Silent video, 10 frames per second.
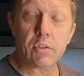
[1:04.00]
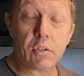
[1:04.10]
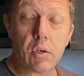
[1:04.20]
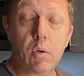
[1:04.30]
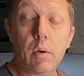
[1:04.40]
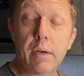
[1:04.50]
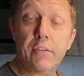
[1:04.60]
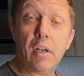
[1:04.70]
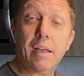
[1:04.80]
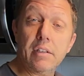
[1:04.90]
So if
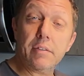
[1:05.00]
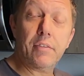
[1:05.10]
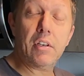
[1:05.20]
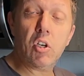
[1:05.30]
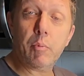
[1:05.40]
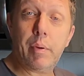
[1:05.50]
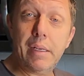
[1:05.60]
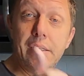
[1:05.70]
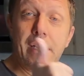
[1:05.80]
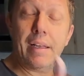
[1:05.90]
you like this video,
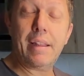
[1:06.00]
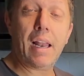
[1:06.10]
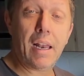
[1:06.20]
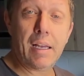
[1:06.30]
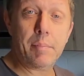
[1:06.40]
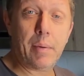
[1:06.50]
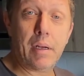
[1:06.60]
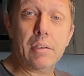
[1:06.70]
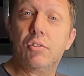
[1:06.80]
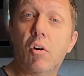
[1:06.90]
please hit that like
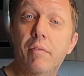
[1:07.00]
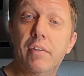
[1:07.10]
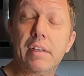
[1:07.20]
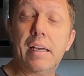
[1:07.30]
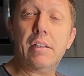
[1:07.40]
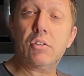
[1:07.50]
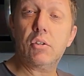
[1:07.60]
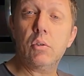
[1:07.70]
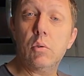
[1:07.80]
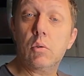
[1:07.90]
button. Don't forget
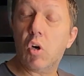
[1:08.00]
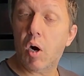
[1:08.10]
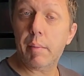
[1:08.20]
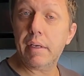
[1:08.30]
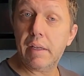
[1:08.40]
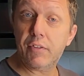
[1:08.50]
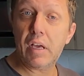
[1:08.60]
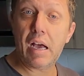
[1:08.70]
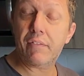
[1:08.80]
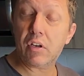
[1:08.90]
to comment if you
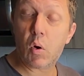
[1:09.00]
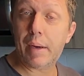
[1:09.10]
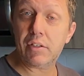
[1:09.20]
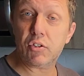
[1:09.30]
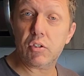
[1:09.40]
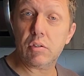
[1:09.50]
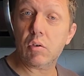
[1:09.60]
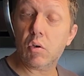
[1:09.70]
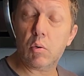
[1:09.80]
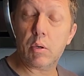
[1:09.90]
have a question
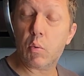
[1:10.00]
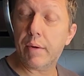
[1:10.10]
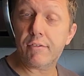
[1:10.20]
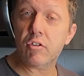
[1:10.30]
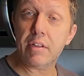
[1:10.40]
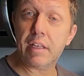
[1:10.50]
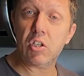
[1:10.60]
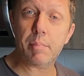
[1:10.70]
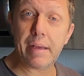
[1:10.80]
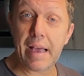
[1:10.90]
or a query that
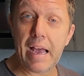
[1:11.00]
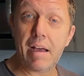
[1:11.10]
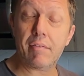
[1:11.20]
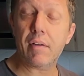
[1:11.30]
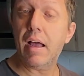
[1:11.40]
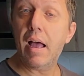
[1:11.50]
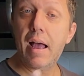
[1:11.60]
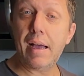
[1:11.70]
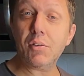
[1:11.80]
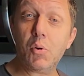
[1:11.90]
you may have,
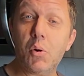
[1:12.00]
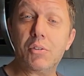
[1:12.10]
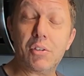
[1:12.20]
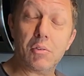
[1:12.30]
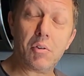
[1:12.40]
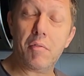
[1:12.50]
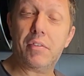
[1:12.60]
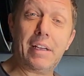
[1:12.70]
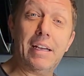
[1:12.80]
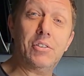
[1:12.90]
and also don't
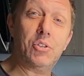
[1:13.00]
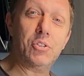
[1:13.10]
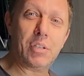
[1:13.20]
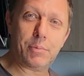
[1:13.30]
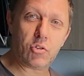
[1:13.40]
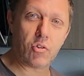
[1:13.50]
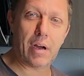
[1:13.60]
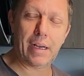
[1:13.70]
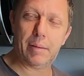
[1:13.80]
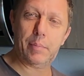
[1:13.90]
forget to
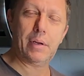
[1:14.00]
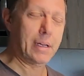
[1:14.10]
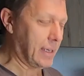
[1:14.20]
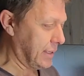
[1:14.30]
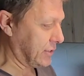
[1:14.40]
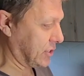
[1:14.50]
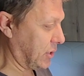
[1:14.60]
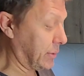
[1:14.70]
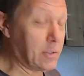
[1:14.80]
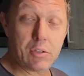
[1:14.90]
subscribe.
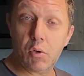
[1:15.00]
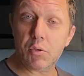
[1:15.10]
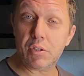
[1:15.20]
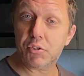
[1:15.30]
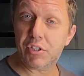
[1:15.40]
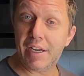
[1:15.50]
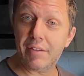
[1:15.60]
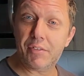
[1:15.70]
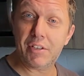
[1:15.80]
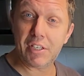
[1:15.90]
So, and you can also share the
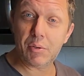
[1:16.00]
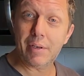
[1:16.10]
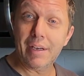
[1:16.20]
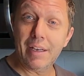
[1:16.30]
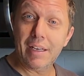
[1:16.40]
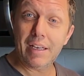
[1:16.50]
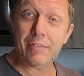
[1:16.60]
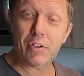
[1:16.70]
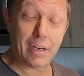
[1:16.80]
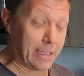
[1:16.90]
video if
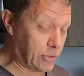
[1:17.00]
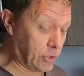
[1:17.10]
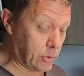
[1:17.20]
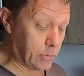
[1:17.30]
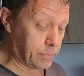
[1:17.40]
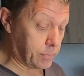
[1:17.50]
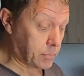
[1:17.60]
you like too.